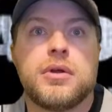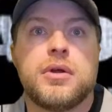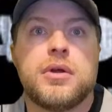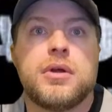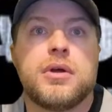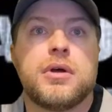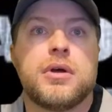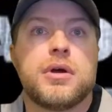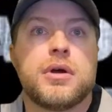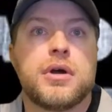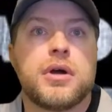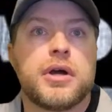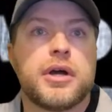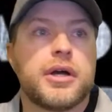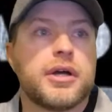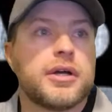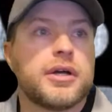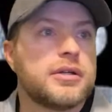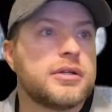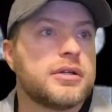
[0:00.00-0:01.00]
All
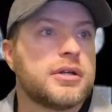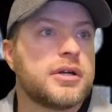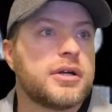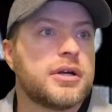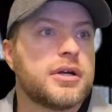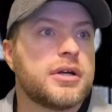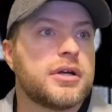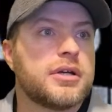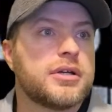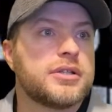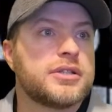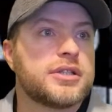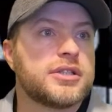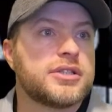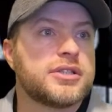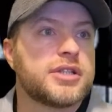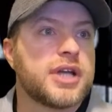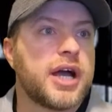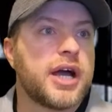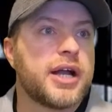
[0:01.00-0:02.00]
right. It says
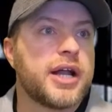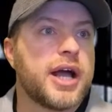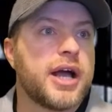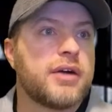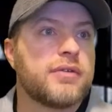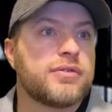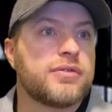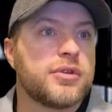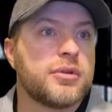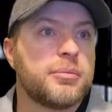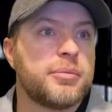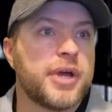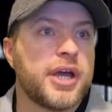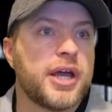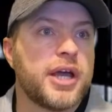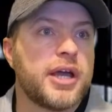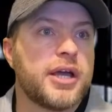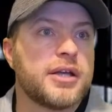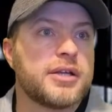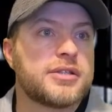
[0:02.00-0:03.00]
shout out from the
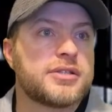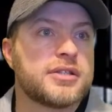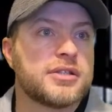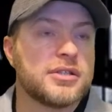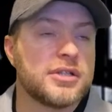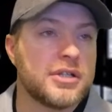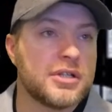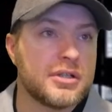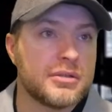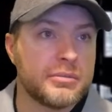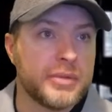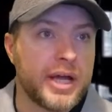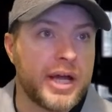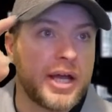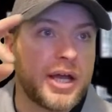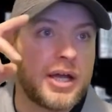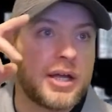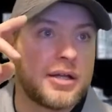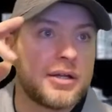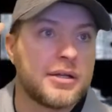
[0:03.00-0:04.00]
Bay. Salute,
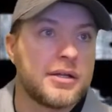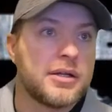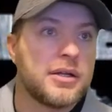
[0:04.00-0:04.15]
man.